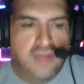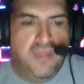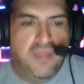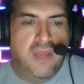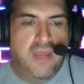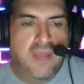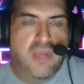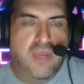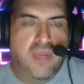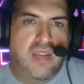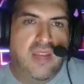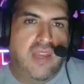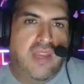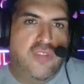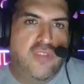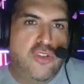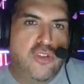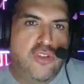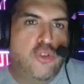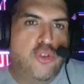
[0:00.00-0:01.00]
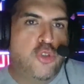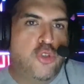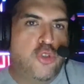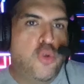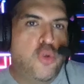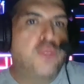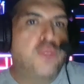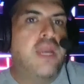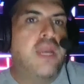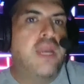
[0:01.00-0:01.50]
But if there's no
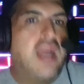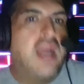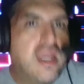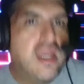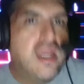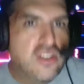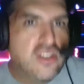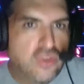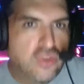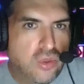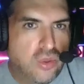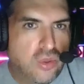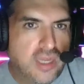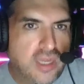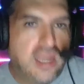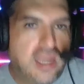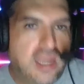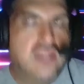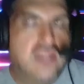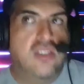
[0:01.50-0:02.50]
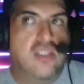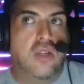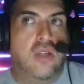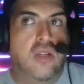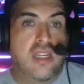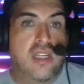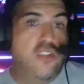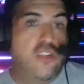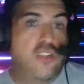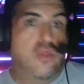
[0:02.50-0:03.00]
truth behind the story, it's
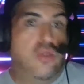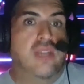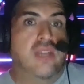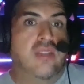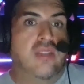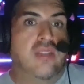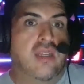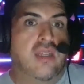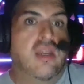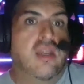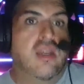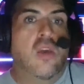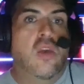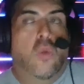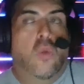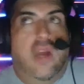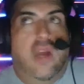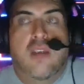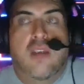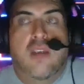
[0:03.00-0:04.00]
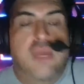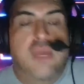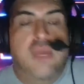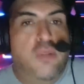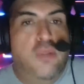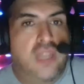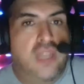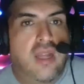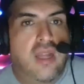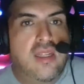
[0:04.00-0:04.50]
still interesting. Why are
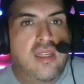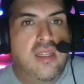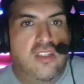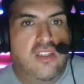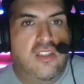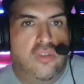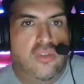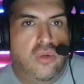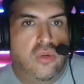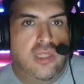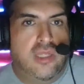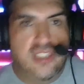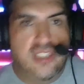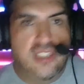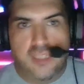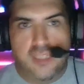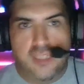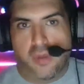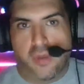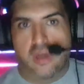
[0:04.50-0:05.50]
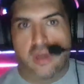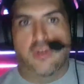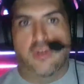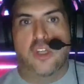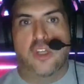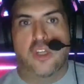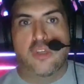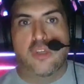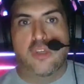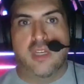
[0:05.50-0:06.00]
people telling these stories? This is part of
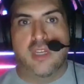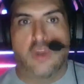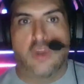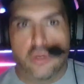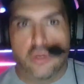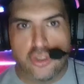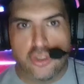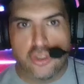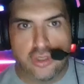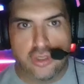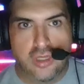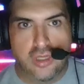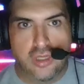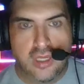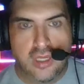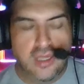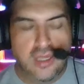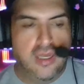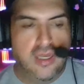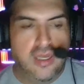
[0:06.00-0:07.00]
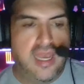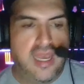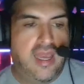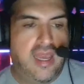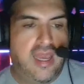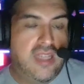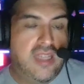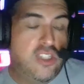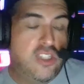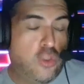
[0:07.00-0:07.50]
our human culture.
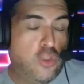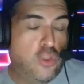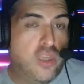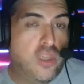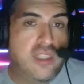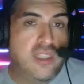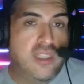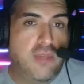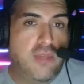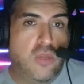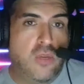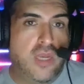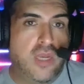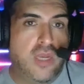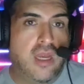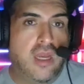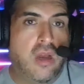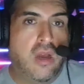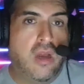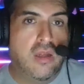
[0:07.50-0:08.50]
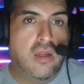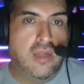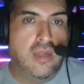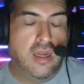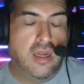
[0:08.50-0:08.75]
And these stories have been going on,